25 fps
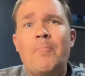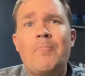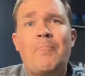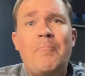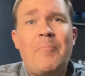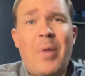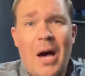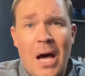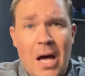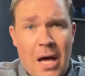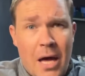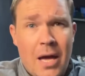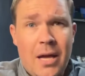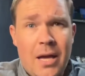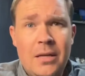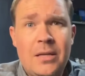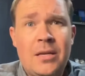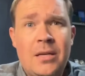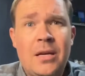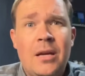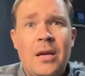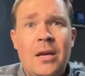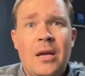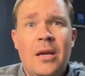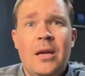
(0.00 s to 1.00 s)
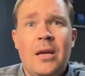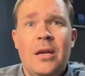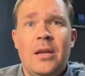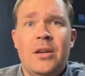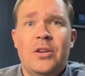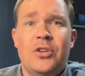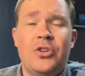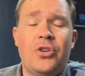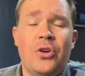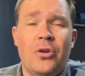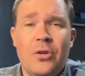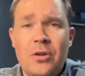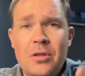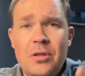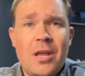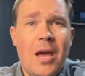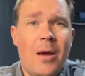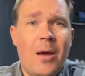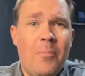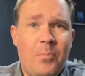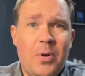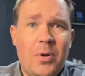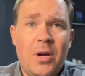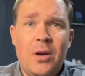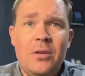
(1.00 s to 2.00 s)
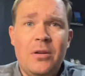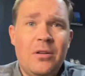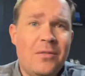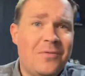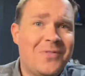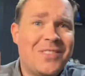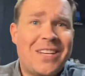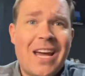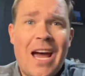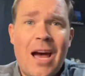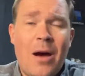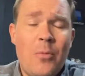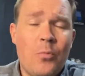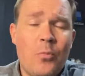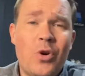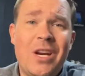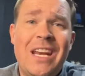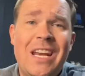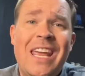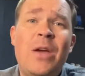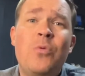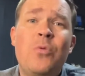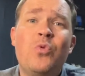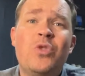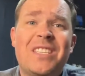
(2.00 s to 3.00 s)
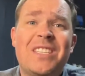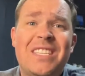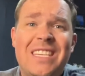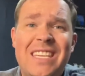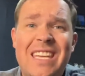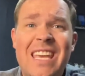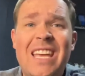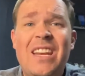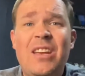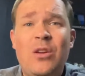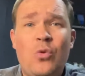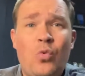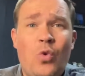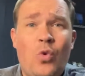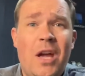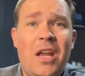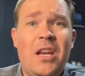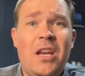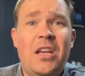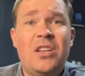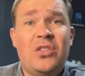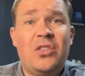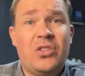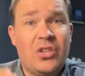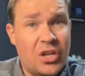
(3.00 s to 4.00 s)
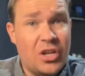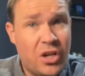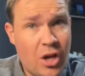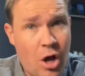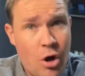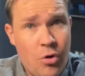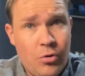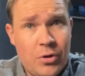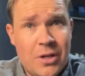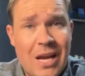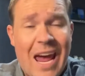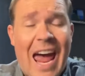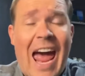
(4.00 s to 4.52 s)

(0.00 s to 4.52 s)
But during that period of time when he was getting ready to go to